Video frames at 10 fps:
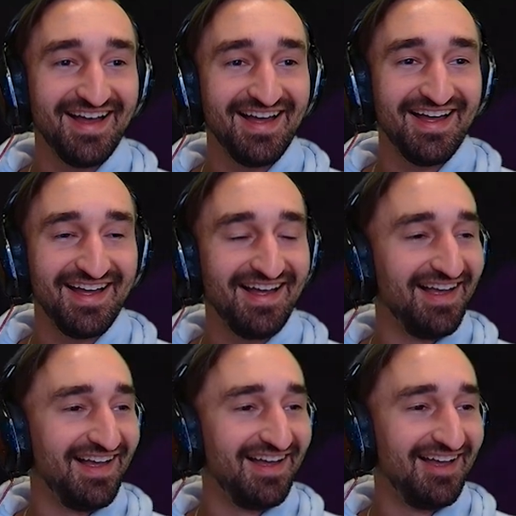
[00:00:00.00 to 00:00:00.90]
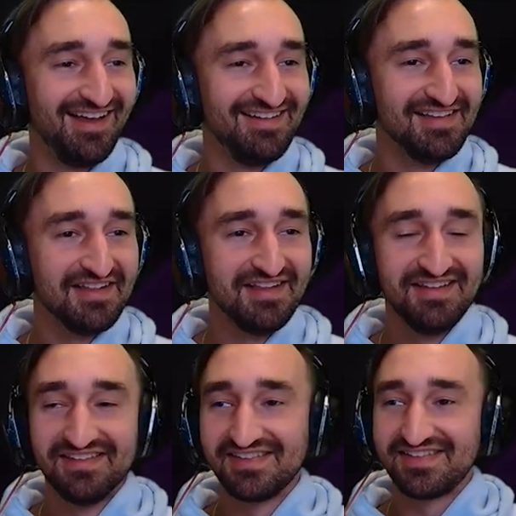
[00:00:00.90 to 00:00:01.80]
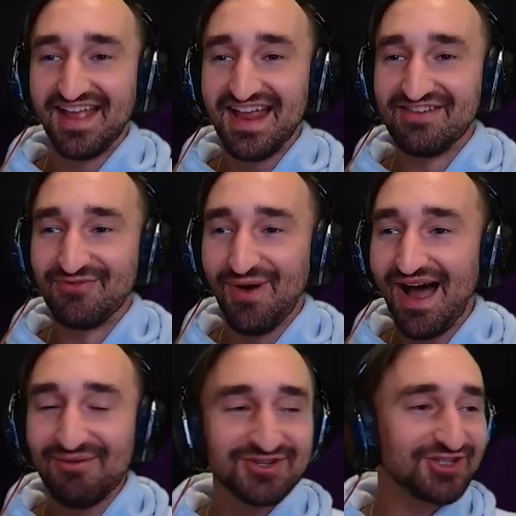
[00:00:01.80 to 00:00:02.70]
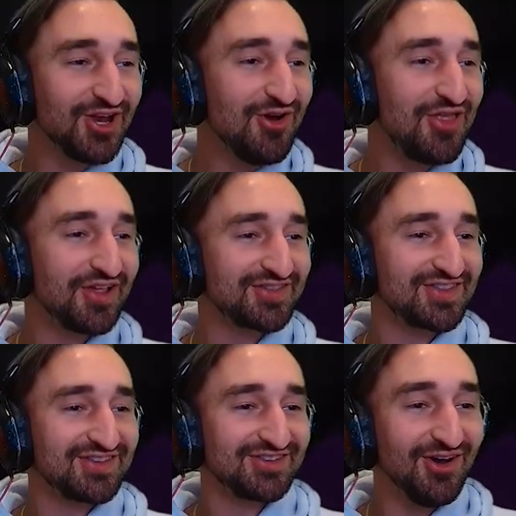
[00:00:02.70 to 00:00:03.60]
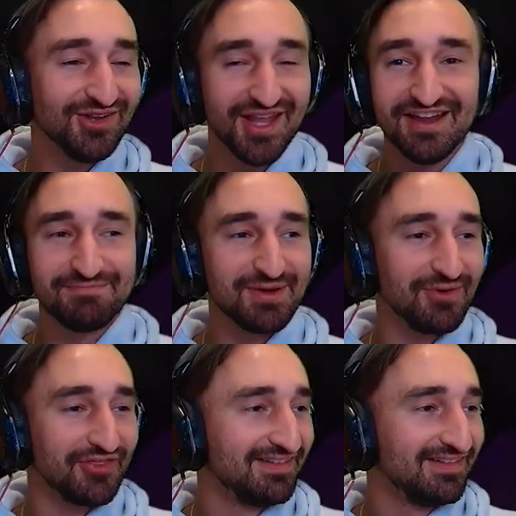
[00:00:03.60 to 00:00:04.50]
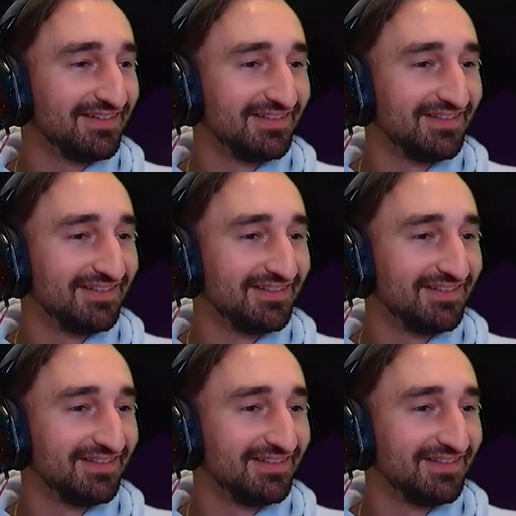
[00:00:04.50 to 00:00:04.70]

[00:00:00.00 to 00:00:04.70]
on your own, bud. Steve, why would you do this? Don't leave me with her.